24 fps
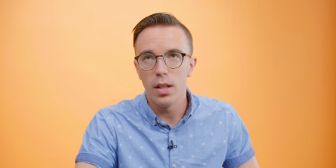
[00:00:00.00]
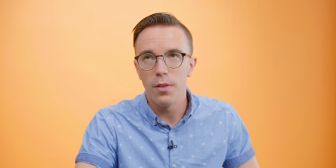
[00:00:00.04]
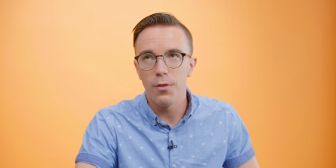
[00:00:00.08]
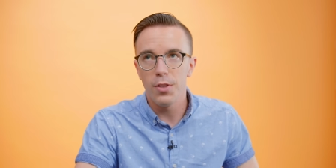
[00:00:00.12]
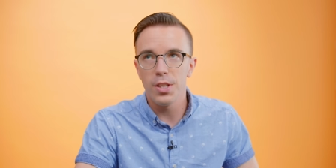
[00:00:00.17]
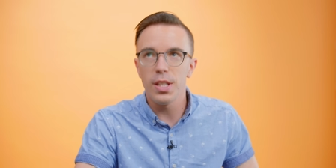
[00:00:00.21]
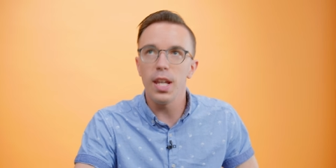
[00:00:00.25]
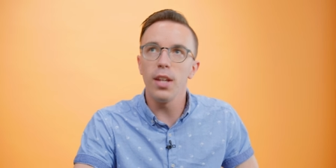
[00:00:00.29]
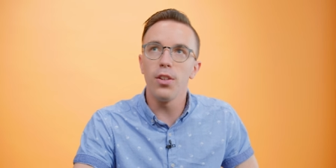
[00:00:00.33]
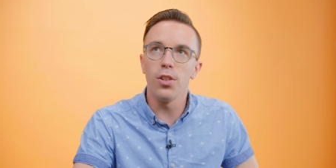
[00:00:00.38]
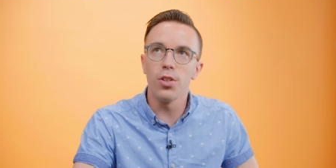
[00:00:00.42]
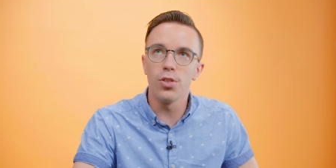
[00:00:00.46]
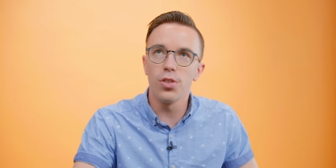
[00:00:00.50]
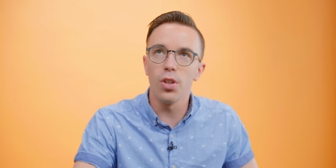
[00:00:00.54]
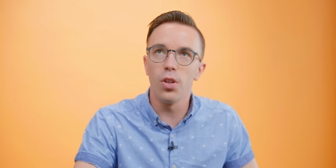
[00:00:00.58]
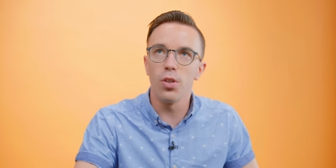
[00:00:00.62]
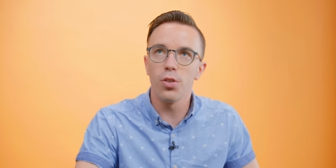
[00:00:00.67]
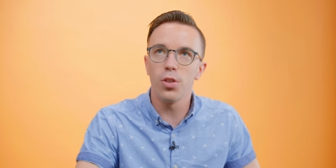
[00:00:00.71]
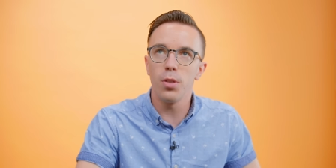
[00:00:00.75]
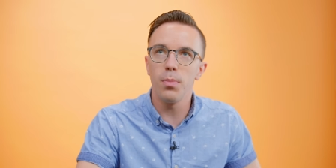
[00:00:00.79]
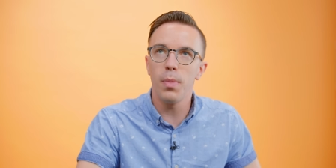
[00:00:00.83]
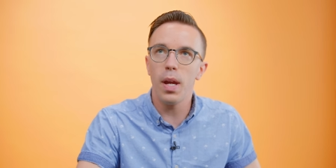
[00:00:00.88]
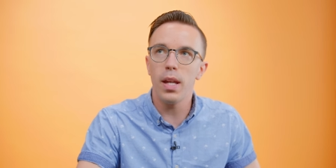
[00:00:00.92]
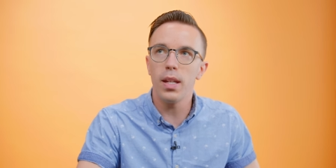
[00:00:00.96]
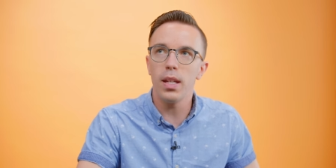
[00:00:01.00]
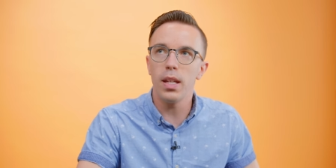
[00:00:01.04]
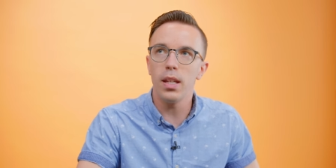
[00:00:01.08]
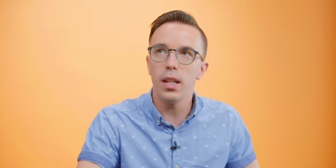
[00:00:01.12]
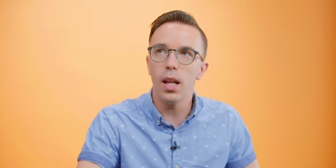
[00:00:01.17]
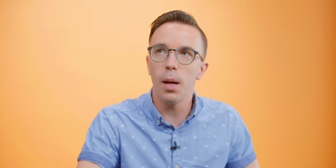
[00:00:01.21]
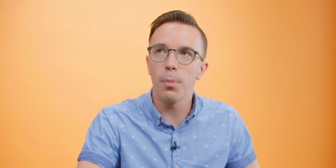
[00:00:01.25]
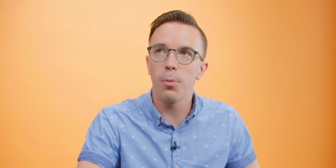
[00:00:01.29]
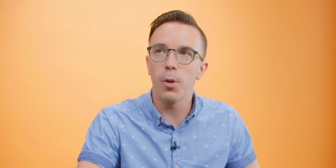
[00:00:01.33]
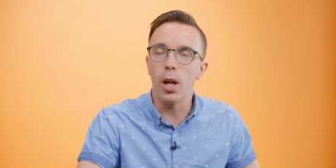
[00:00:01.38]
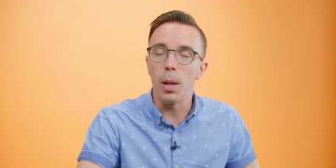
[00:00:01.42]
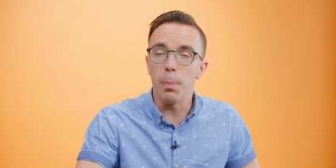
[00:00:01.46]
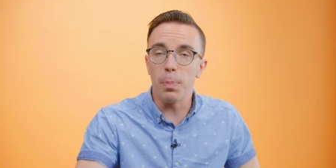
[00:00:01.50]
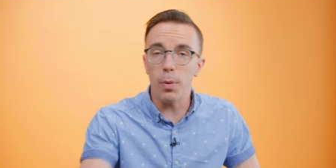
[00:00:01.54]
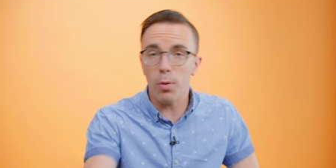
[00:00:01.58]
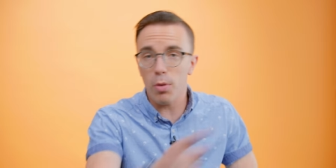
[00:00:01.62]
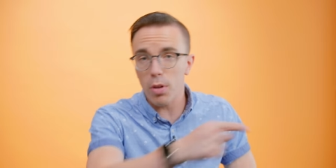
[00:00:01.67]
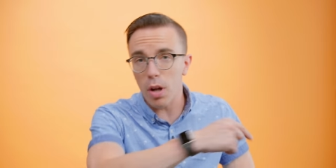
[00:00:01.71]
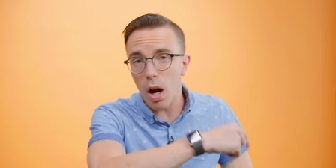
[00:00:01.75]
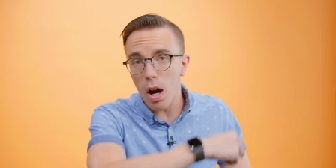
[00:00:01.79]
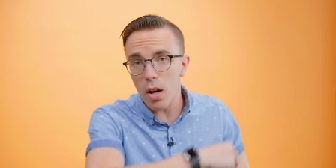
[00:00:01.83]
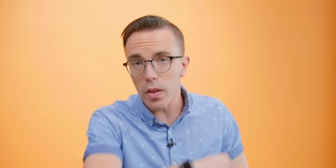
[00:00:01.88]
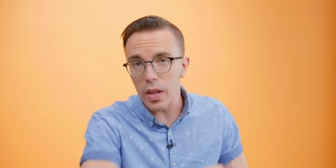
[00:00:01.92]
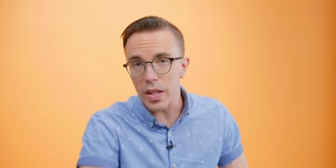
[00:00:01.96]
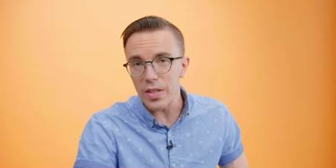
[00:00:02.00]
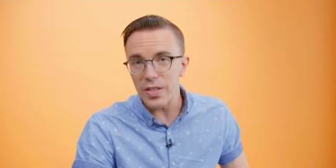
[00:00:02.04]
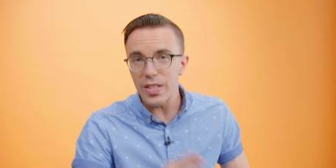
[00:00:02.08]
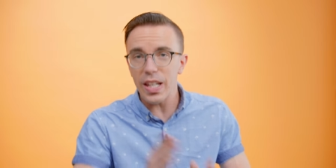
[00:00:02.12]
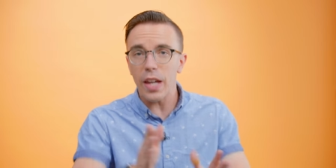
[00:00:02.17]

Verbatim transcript: 10 years old, you may need an upgrade. But regardless,